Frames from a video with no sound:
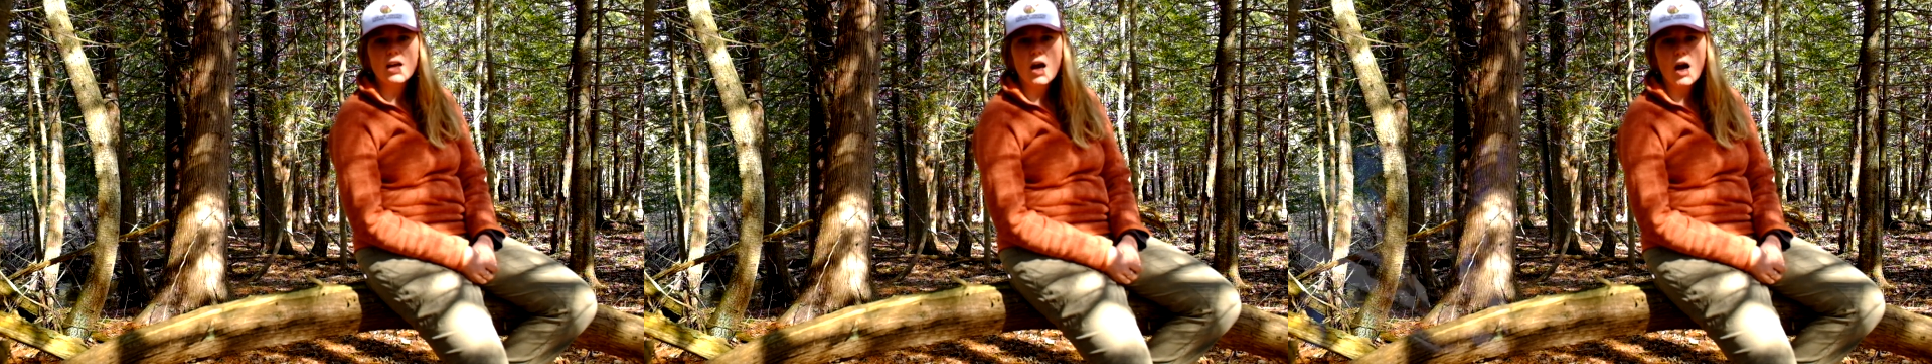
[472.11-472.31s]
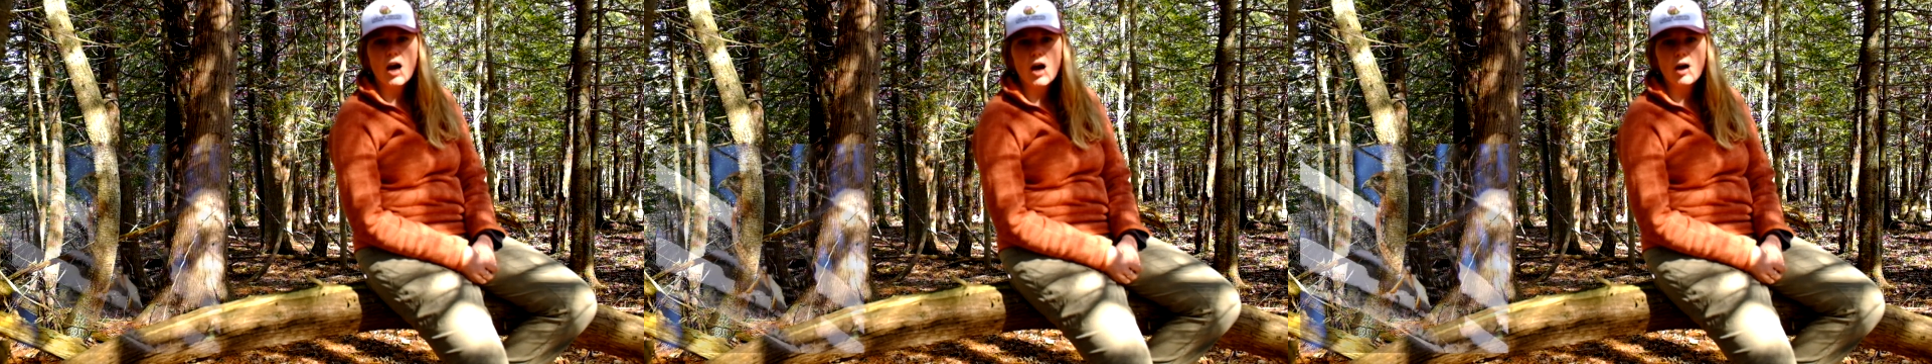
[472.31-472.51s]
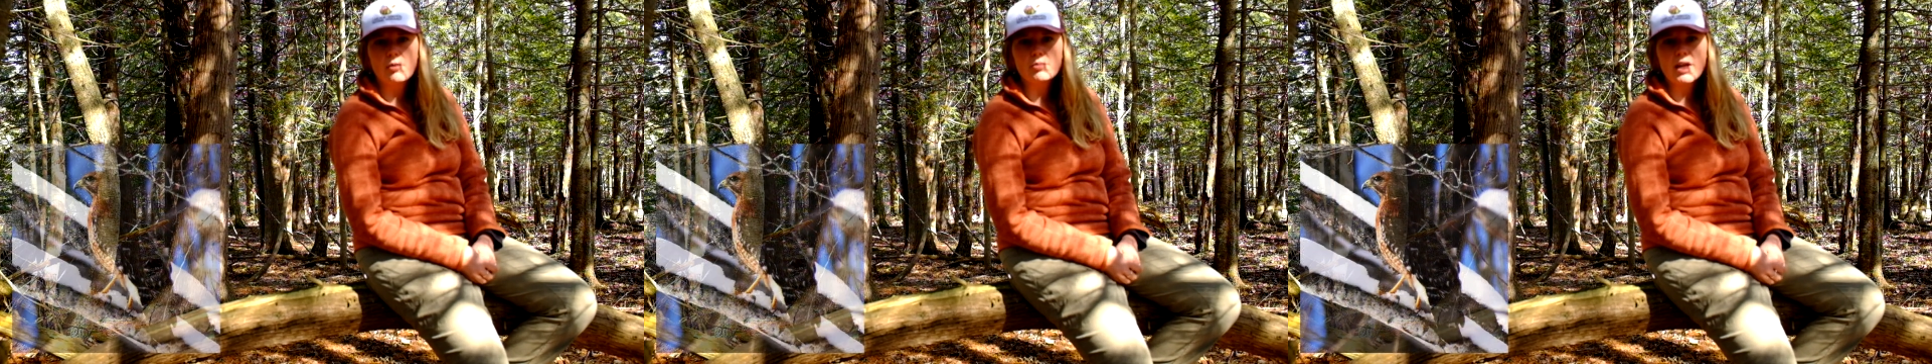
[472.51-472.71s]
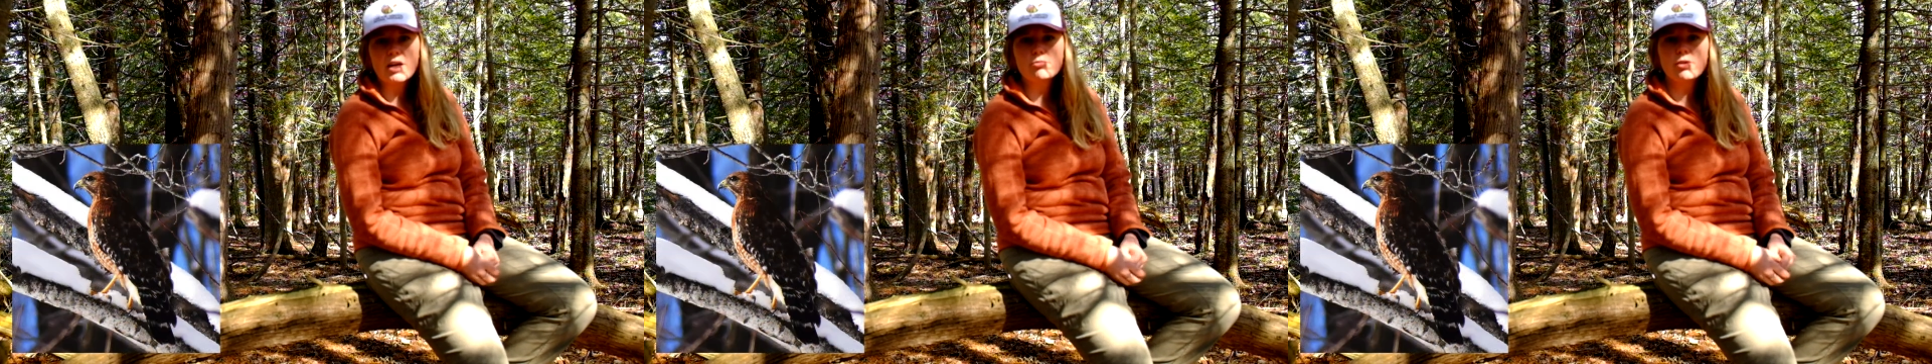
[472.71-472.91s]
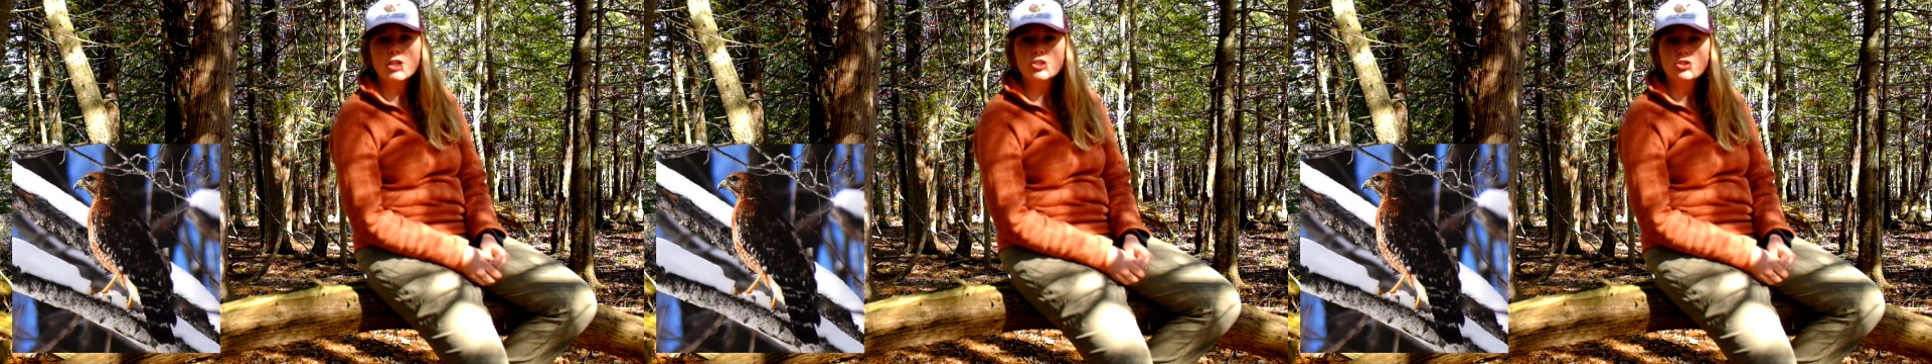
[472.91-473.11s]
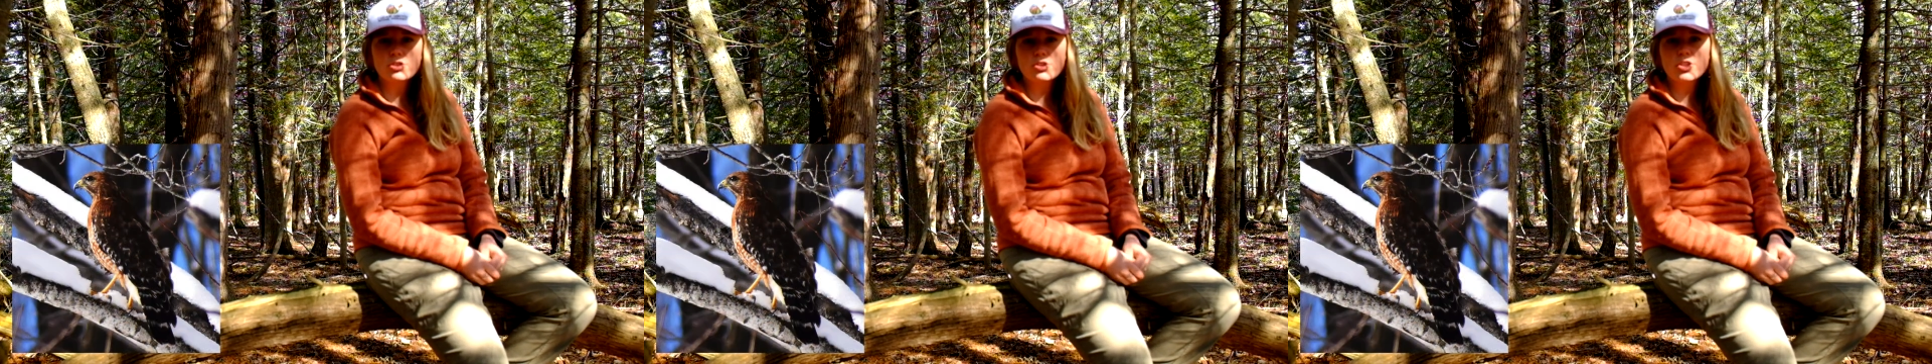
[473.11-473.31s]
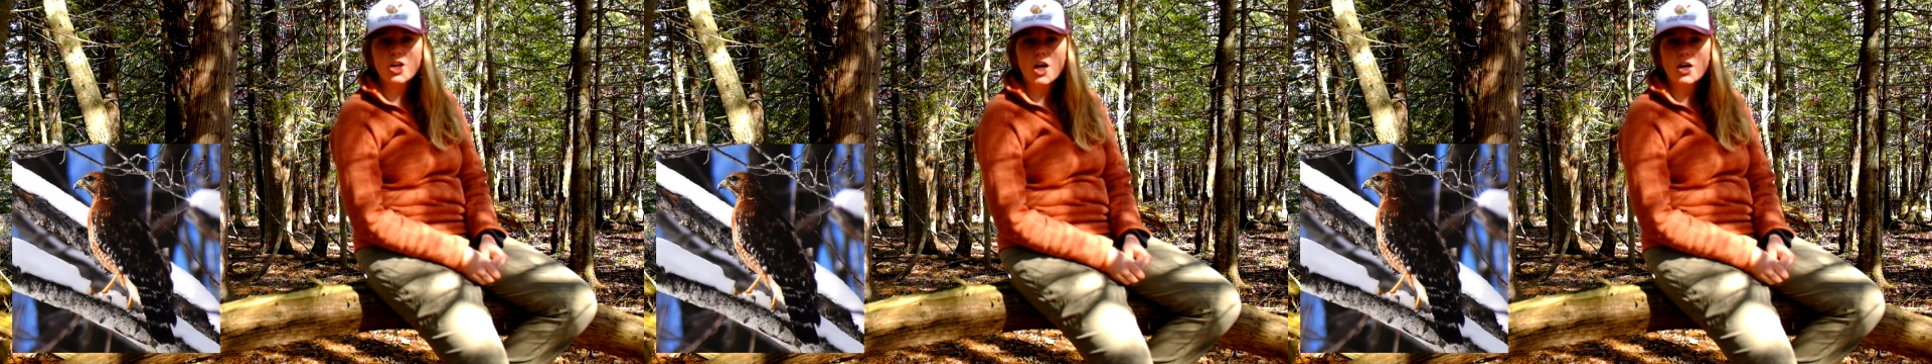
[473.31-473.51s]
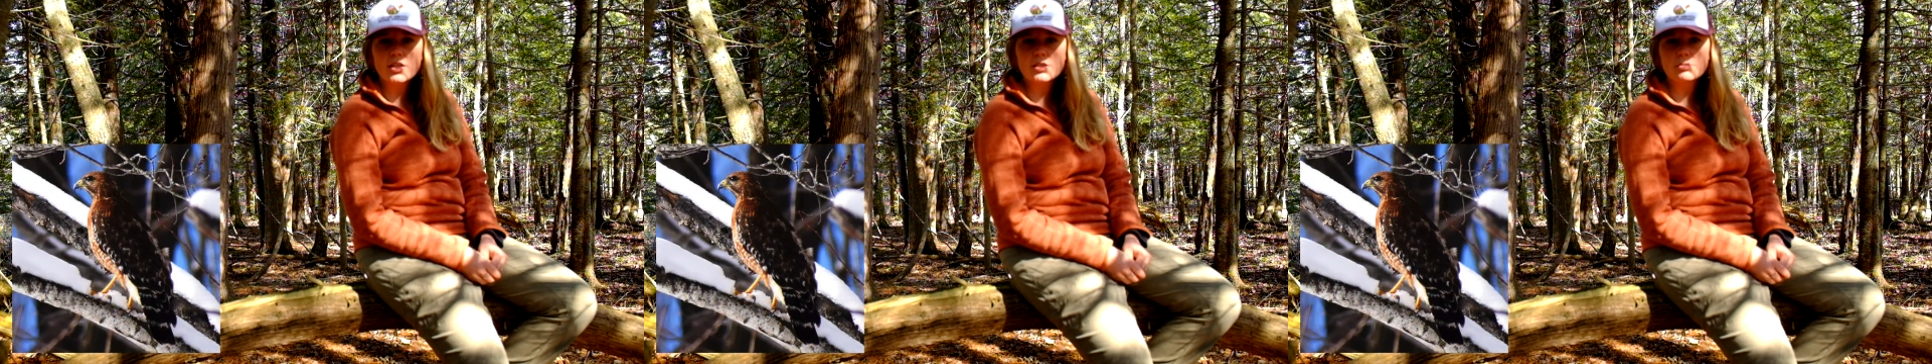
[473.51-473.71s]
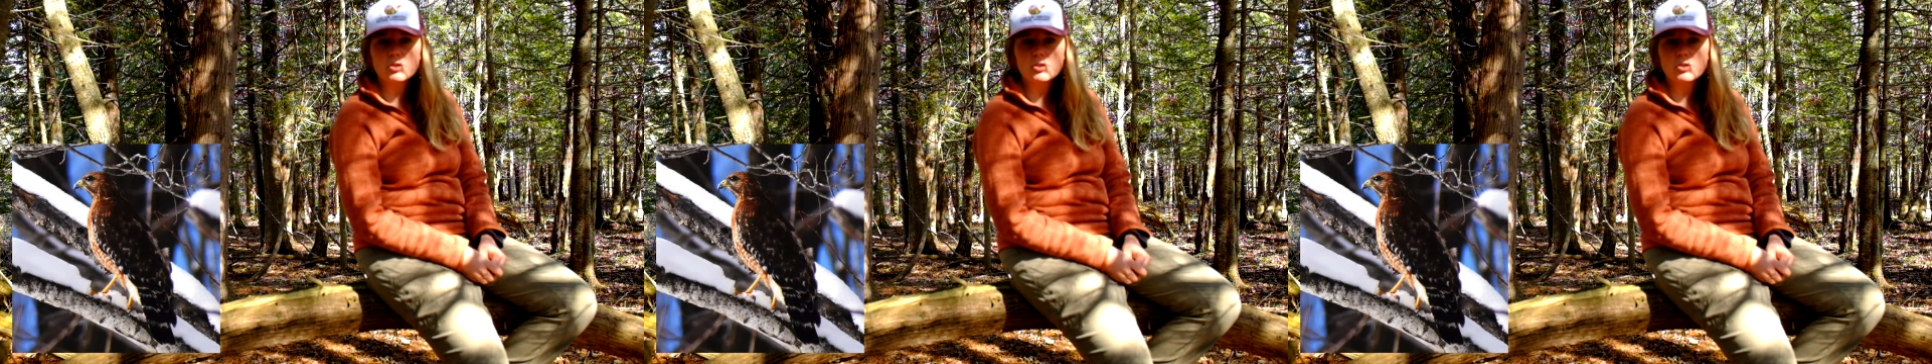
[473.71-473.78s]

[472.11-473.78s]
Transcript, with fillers: um, like red-shouldered hawks,